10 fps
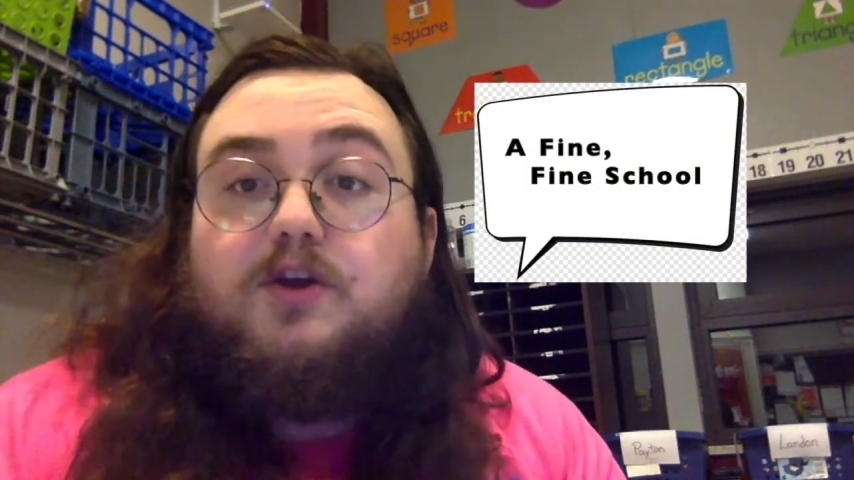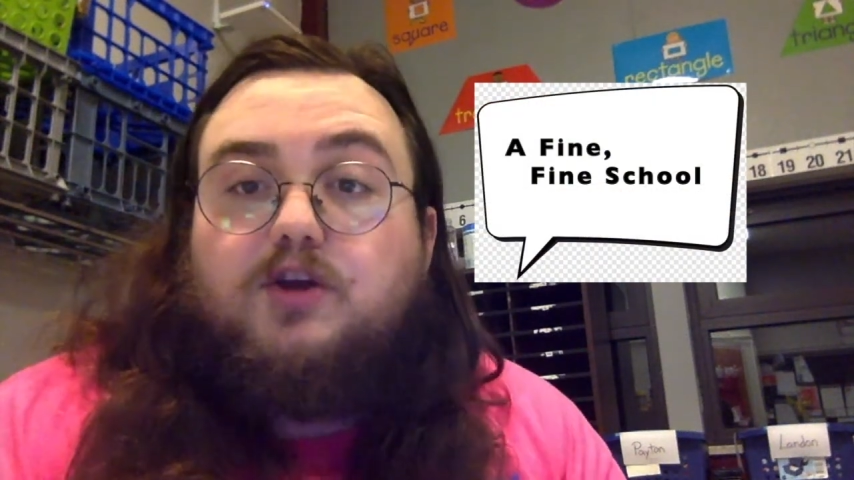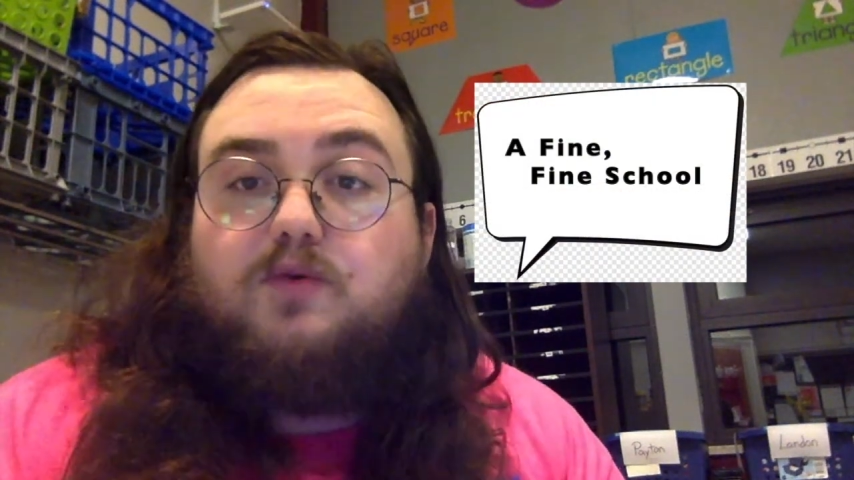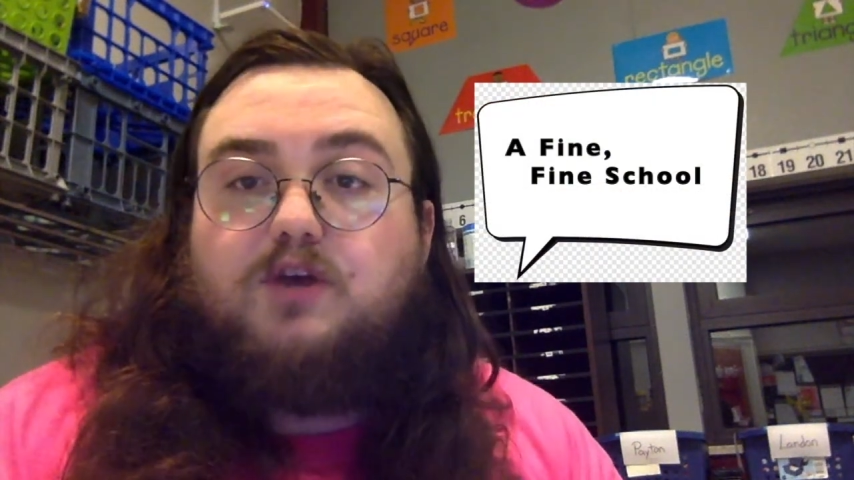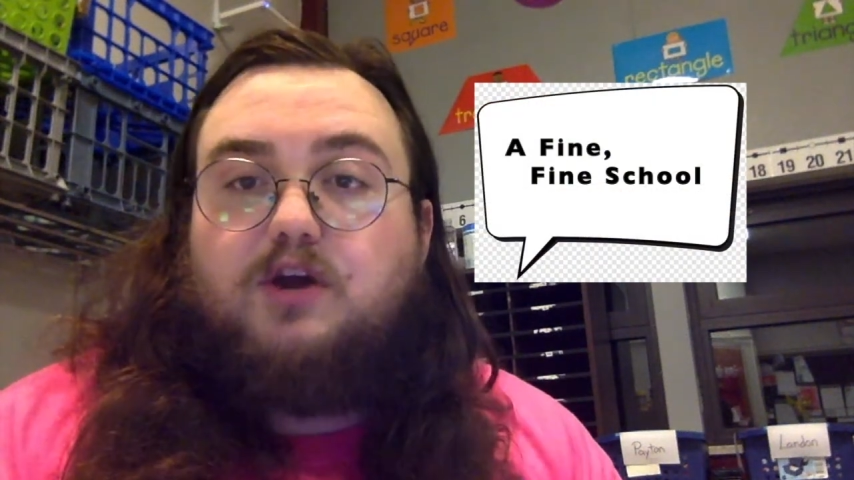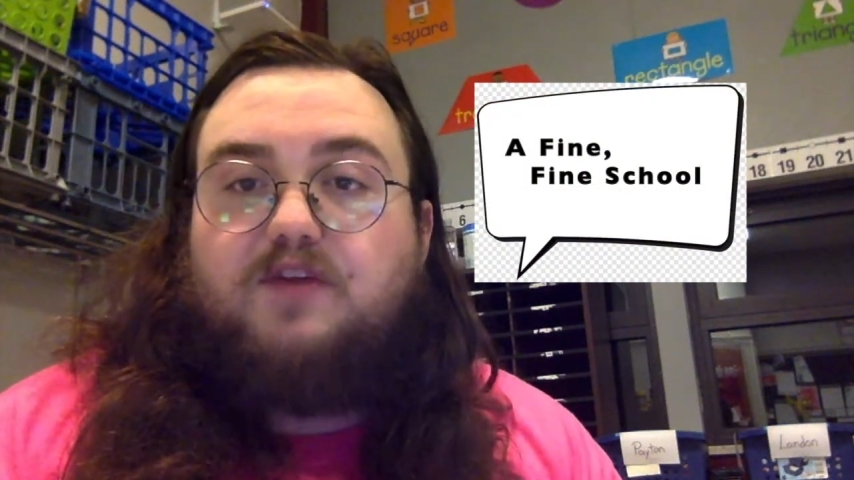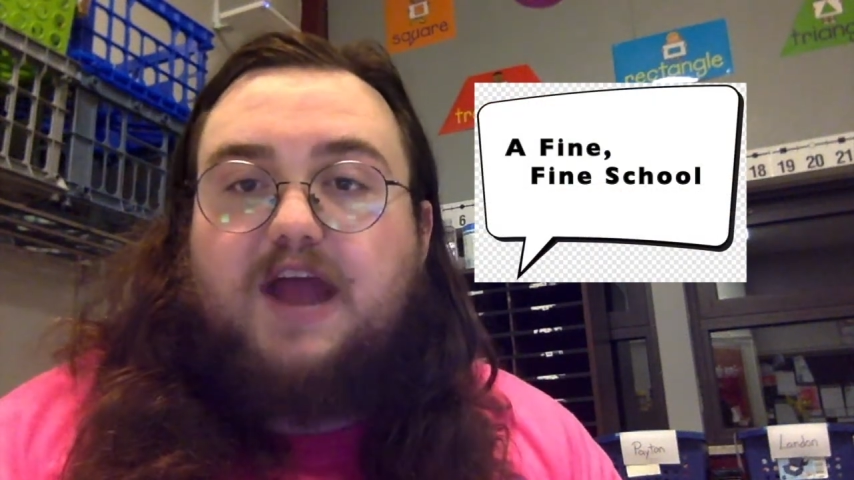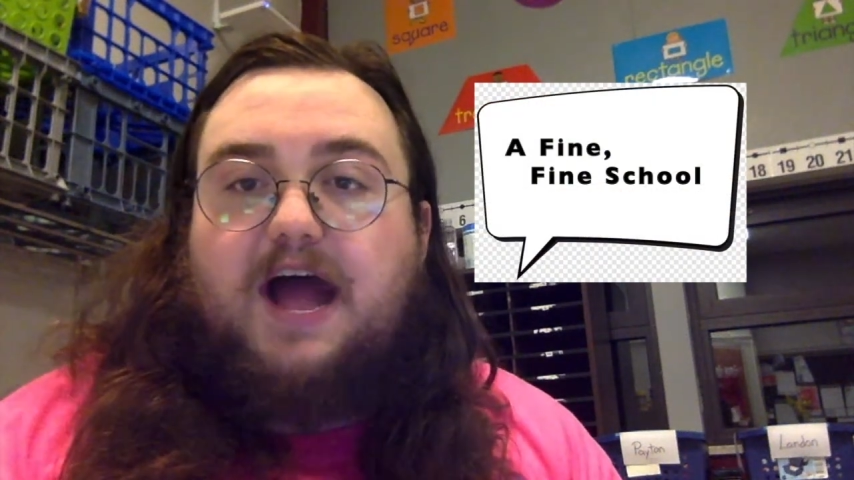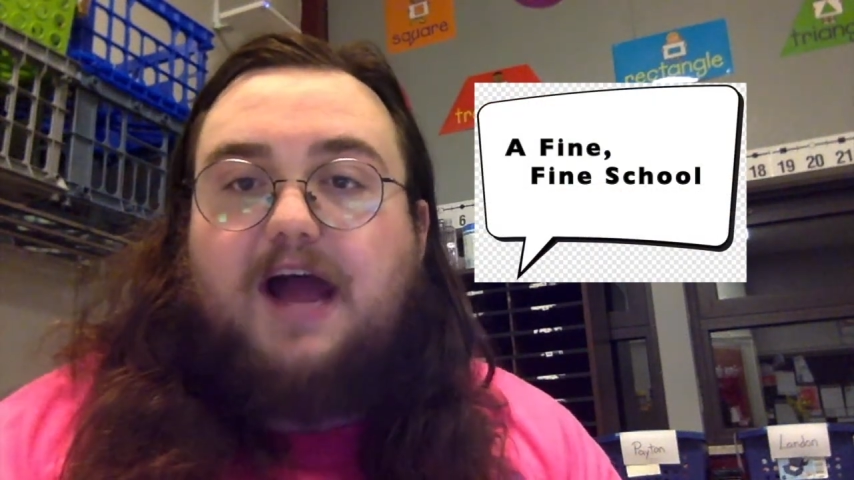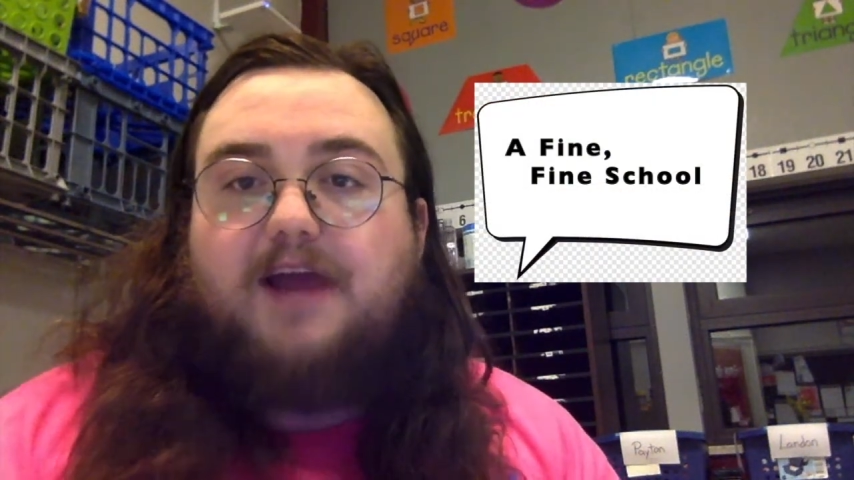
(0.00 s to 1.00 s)
you would know that
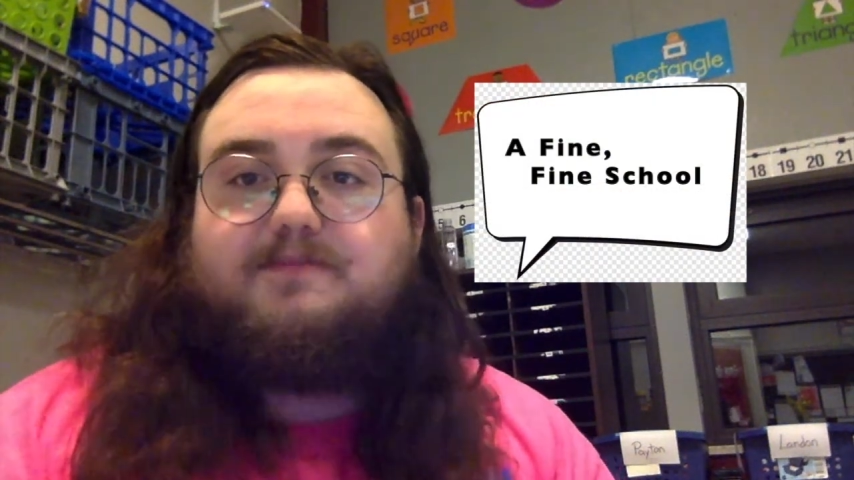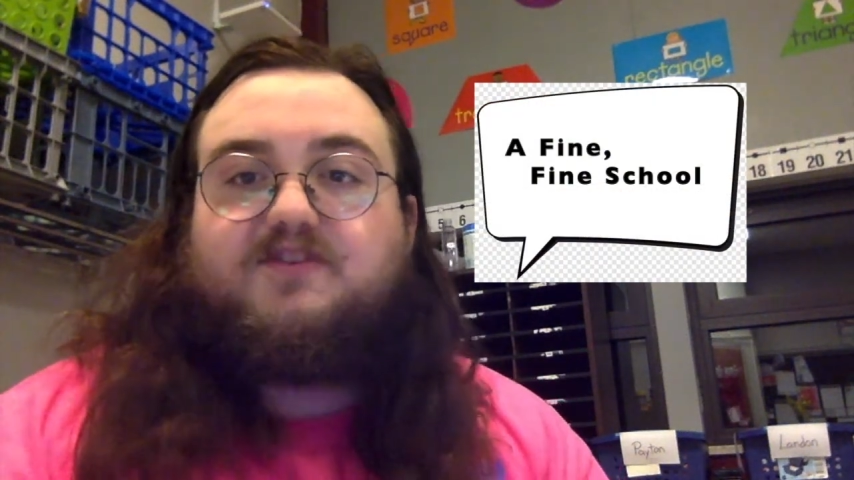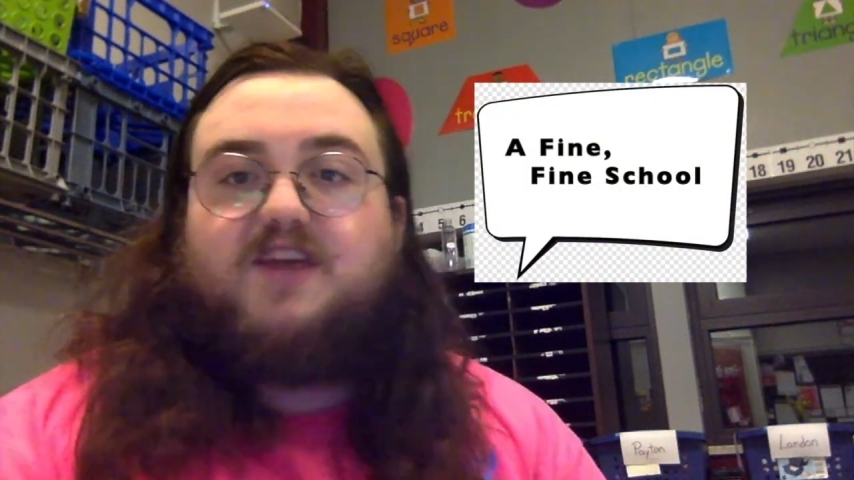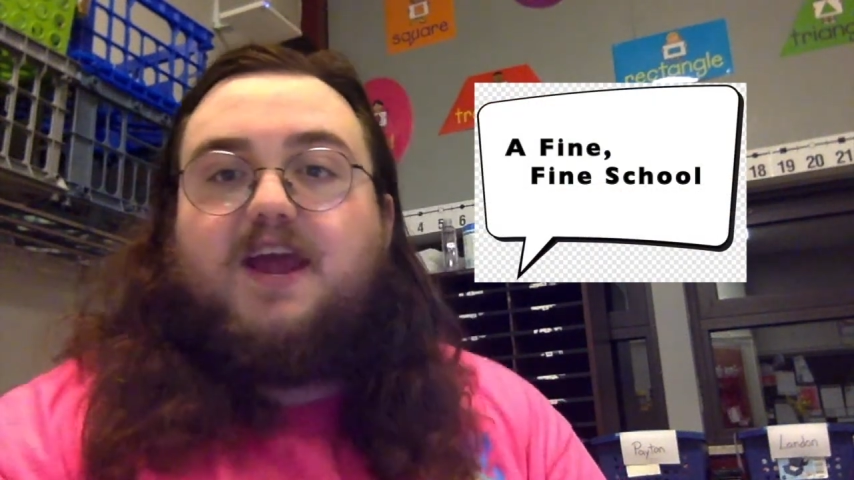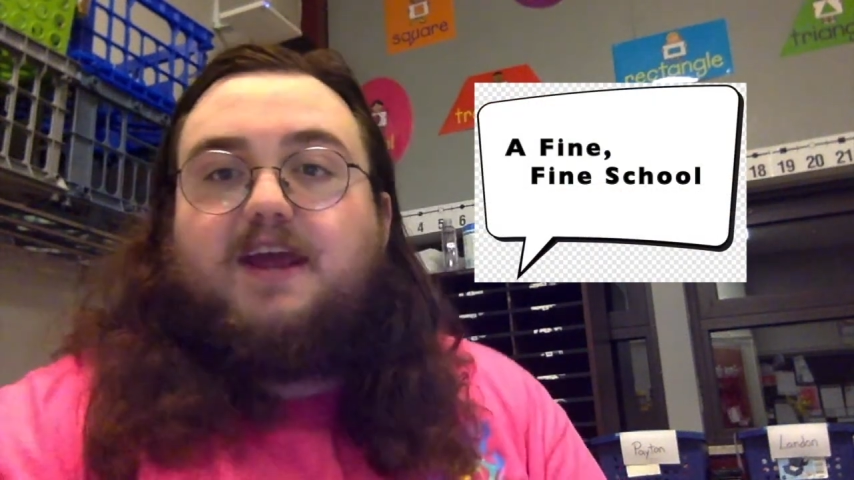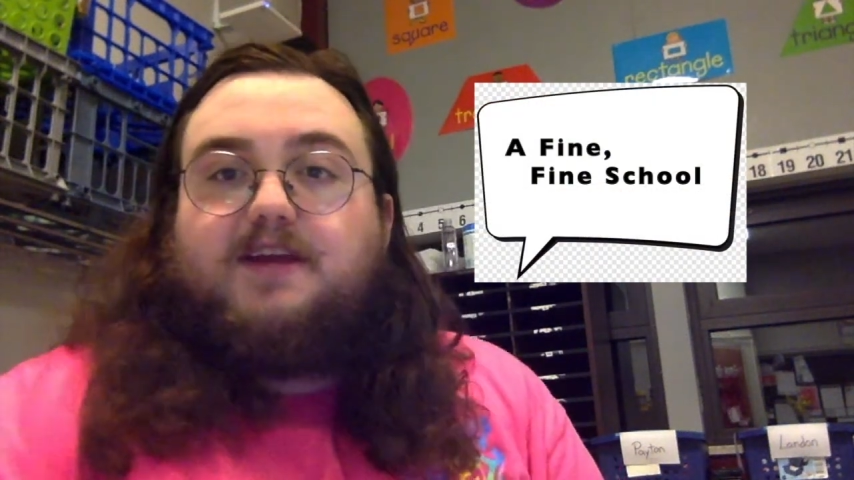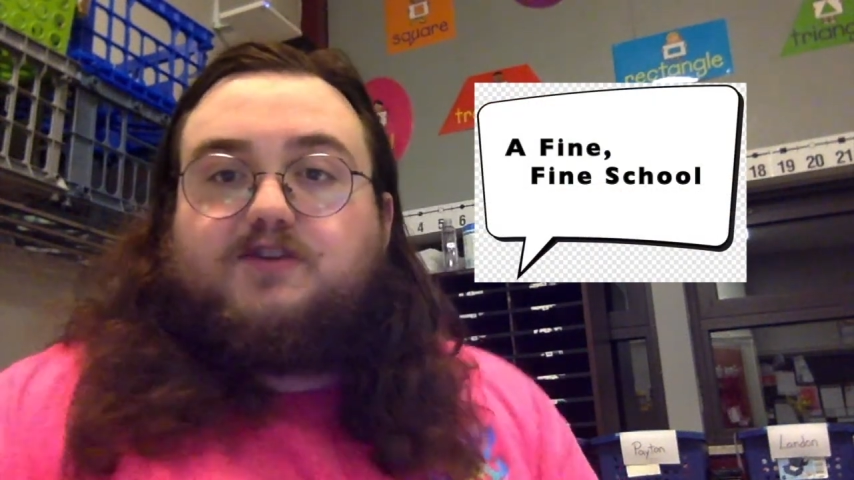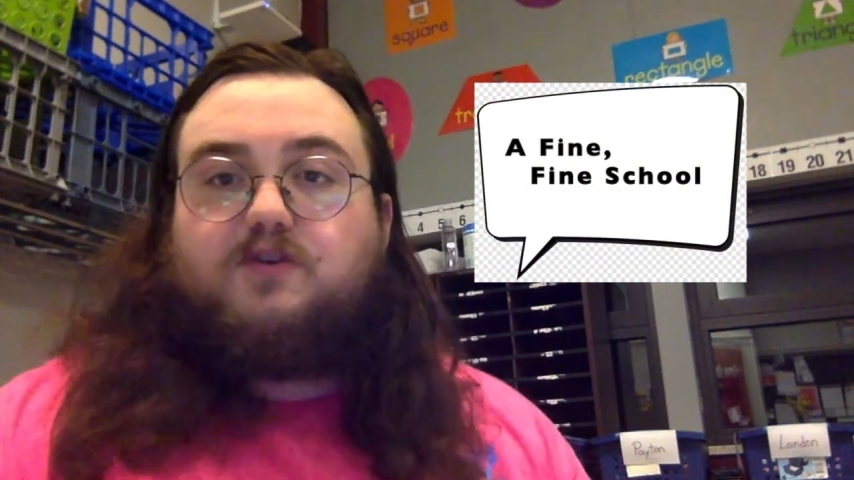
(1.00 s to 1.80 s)
I am saying it.